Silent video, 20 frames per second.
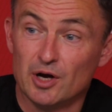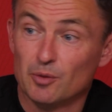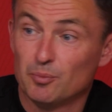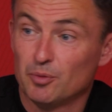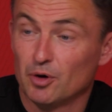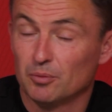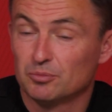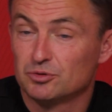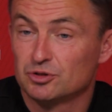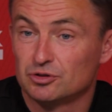
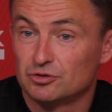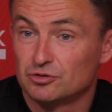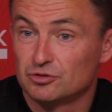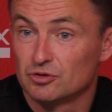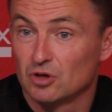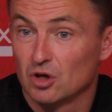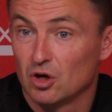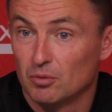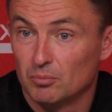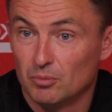up options
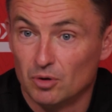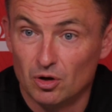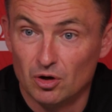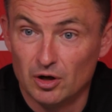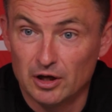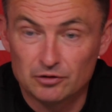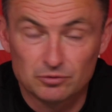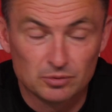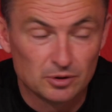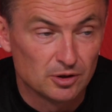a lot
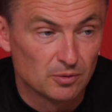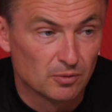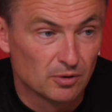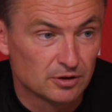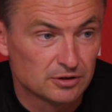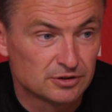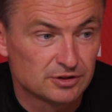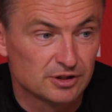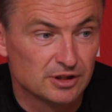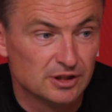more, that's when you
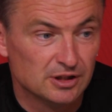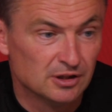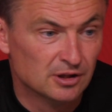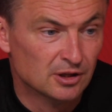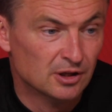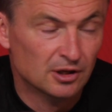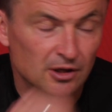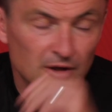want to see